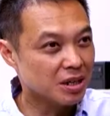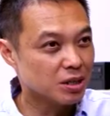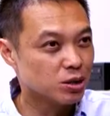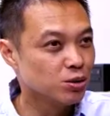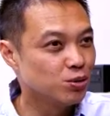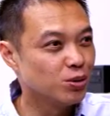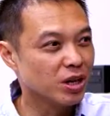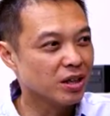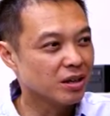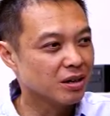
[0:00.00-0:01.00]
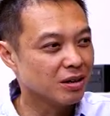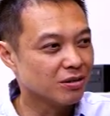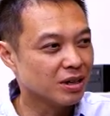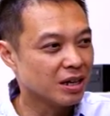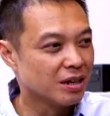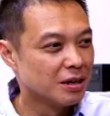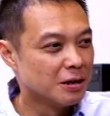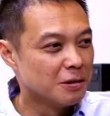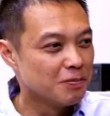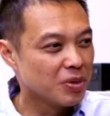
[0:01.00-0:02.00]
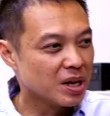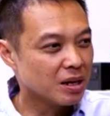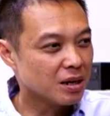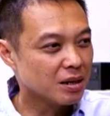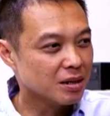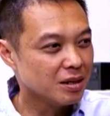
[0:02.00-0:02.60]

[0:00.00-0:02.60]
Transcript: and two I think you know that uh,